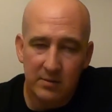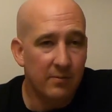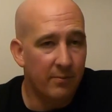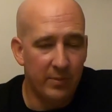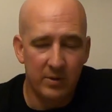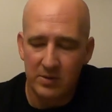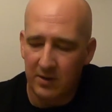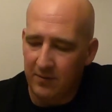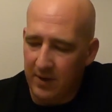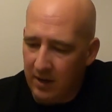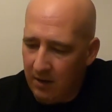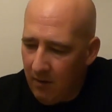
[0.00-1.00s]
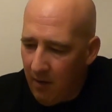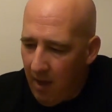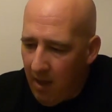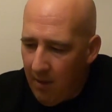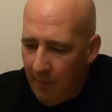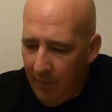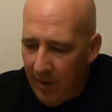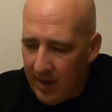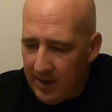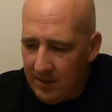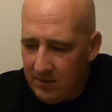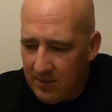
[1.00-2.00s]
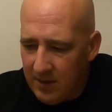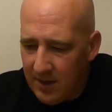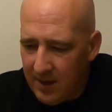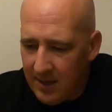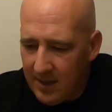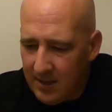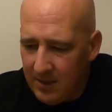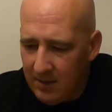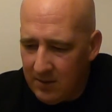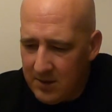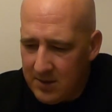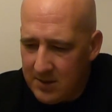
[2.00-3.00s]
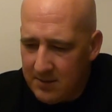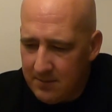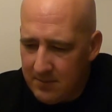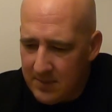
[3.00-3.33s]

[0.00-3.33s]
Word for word: music video. But there, there's